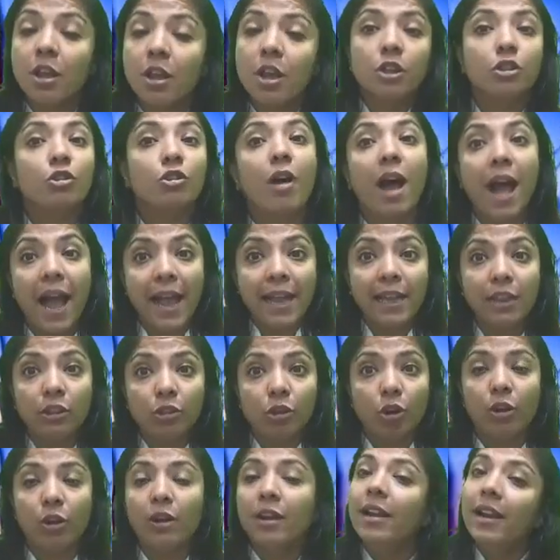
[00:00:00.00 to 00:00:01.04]
So I
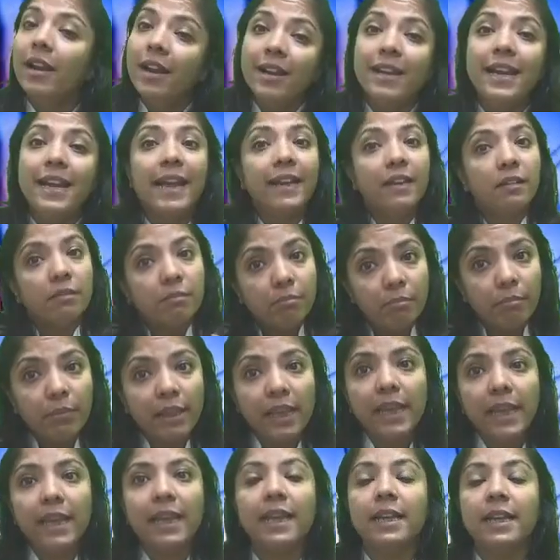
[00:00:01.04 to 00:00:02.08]
thought, let
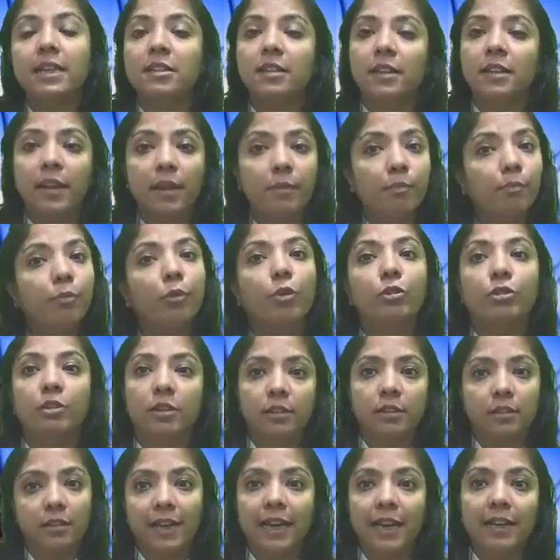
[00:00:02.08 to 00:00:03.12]
me import it
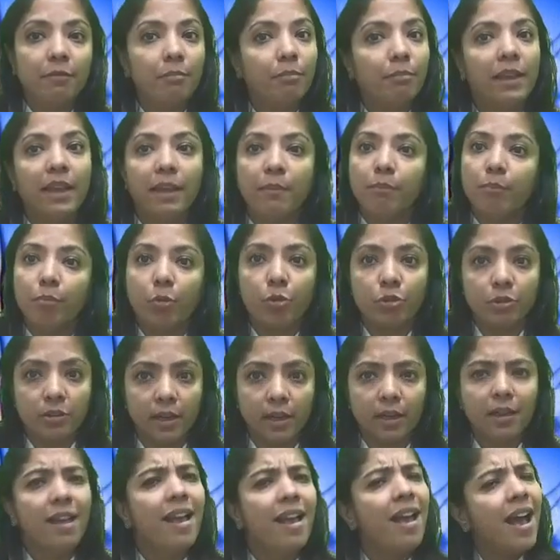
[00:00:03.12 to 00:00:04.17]

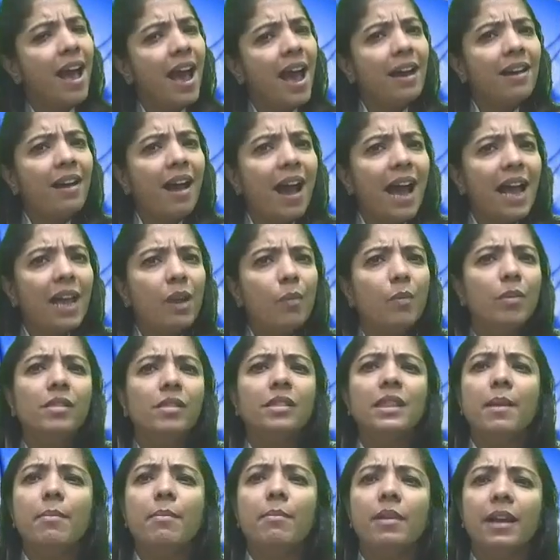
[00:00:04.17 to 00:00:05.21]
and I
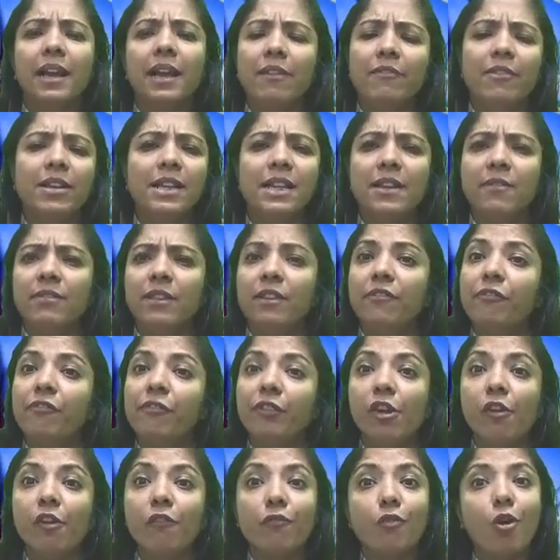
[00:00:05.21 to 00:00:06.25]
will give them free
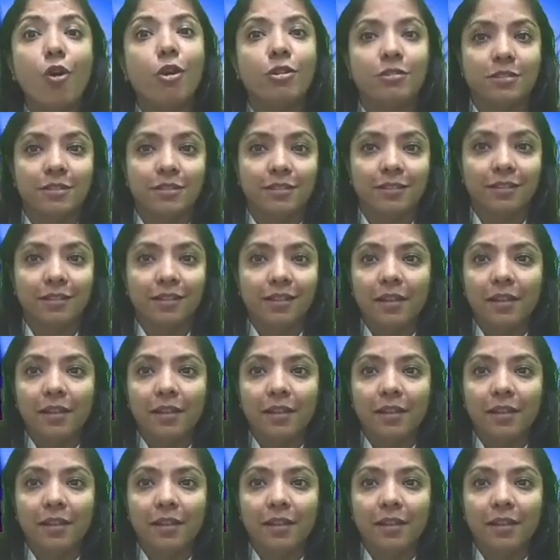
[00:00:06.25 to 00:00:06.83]
of cost.